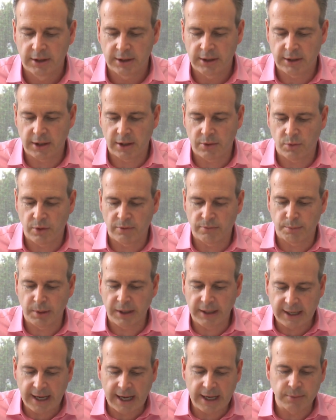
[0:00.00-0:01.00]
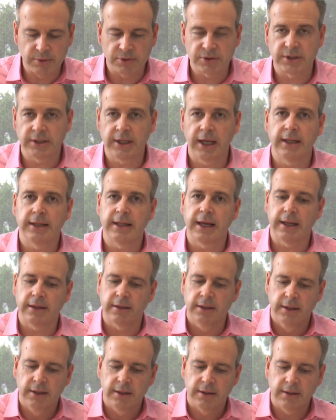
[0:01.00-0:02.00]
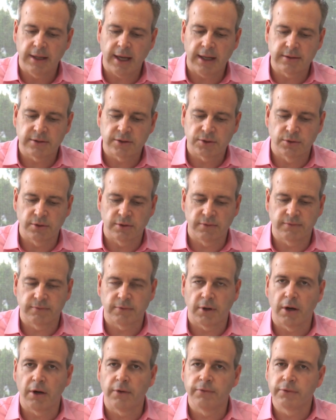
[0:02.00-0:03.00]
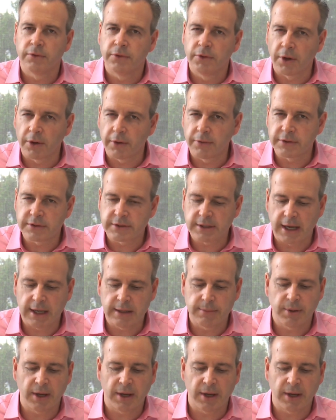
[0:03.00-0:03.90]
We've been able to get that sort of not on the same